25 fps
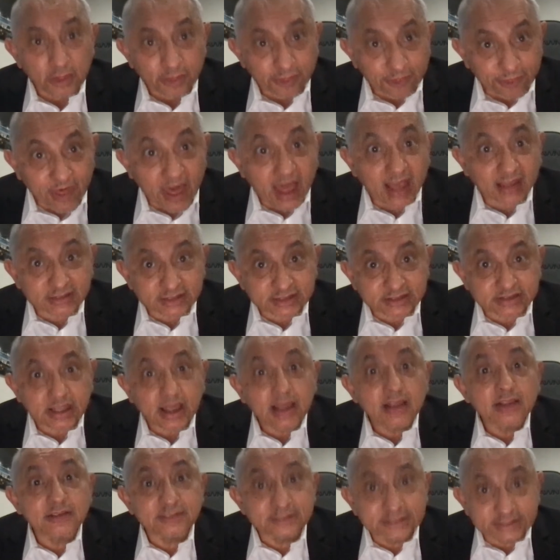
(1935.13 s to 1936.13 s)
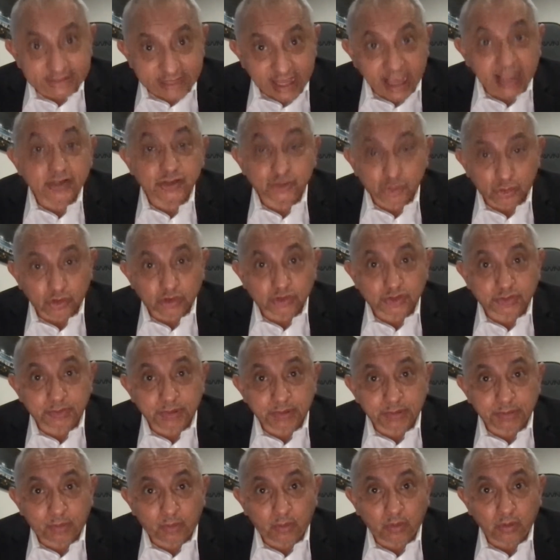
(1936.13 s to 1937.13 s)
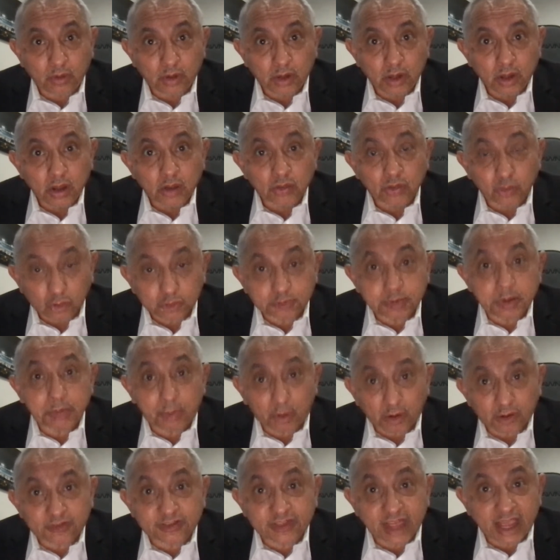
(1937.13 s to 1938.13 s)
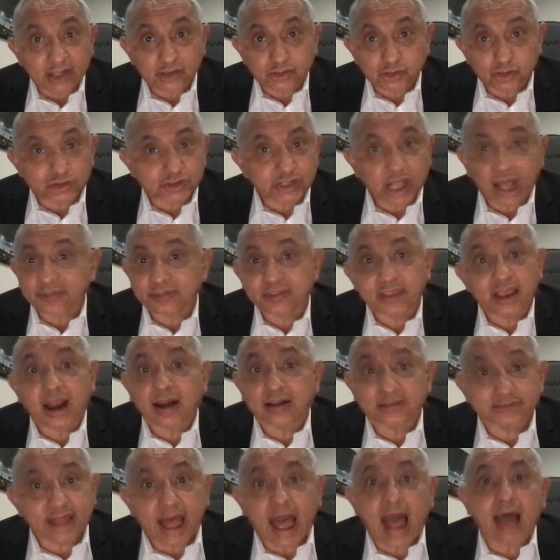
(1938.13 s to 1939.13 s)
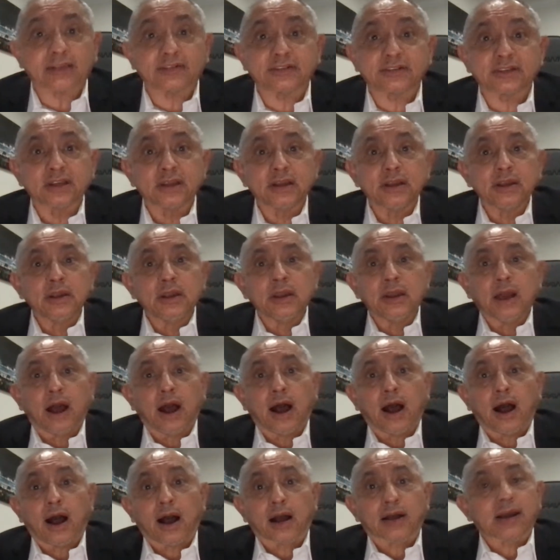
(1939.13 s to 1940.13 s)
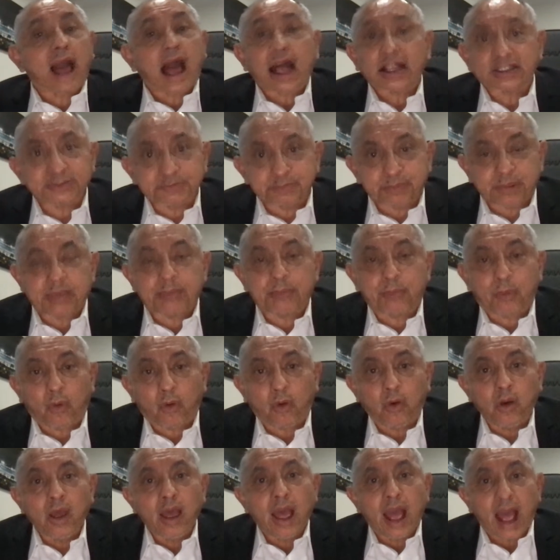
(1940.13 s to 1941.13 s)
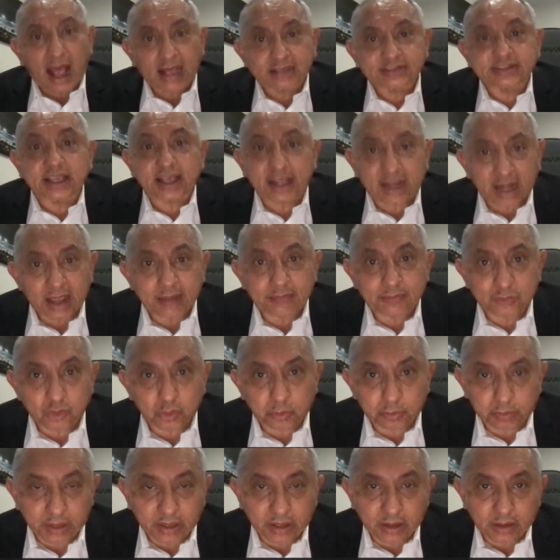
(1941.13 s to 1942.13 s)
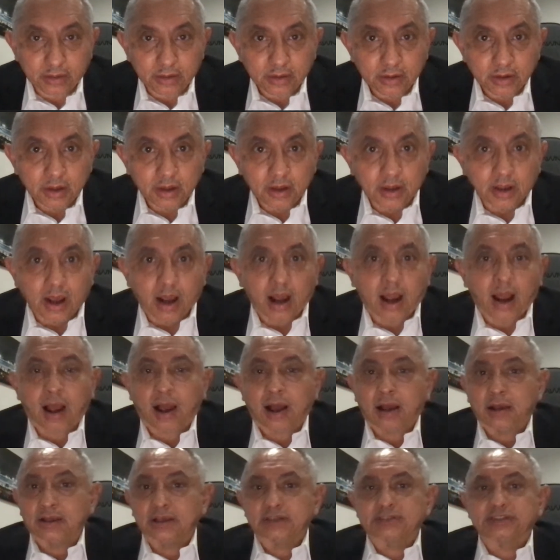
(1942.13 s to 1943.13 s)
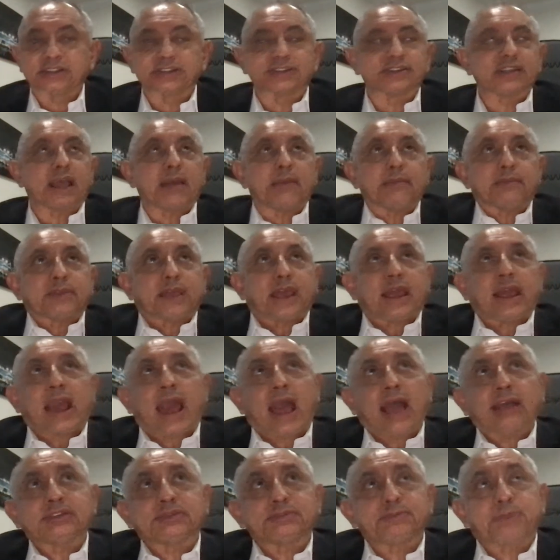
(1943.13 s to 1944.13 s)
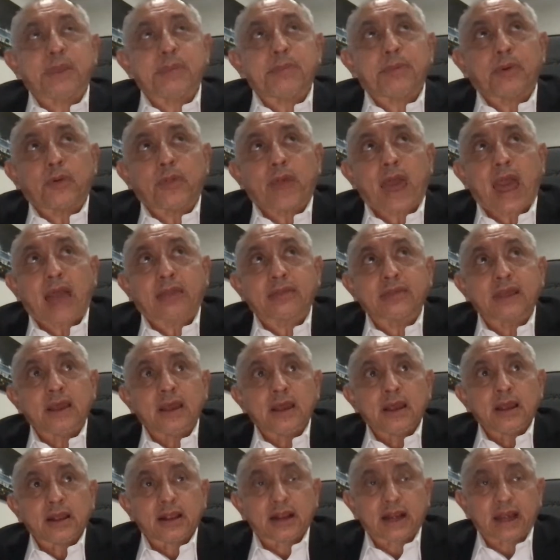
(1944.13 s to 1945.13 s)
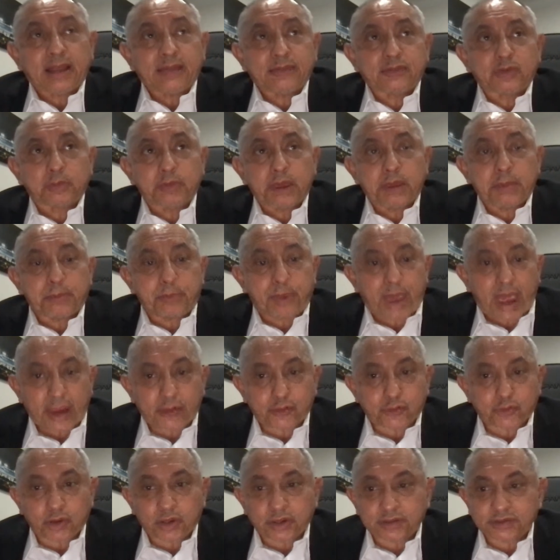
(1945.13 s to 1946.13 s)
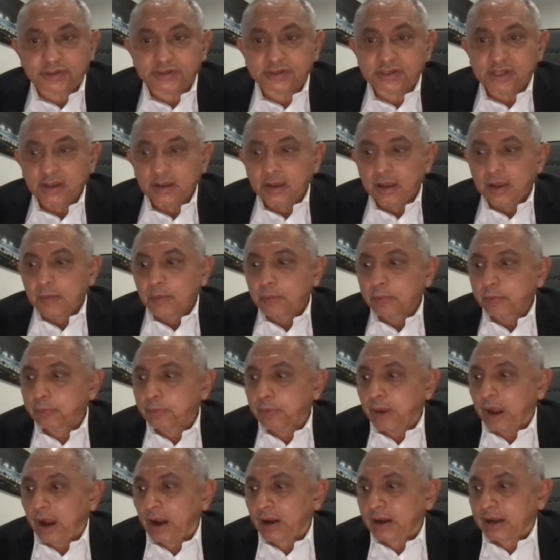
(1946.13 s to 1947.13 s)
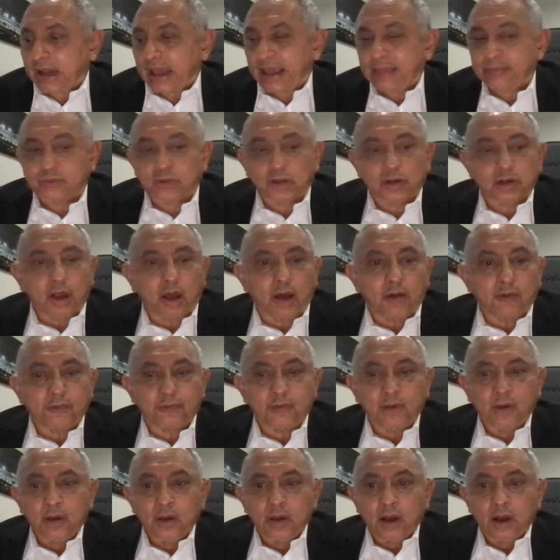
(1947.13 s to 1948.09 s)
That's dangerous, people. Those people are dangerous, and they are not God's people as they claim to be. It's the same thing as people that claim to be patriots, claim to love,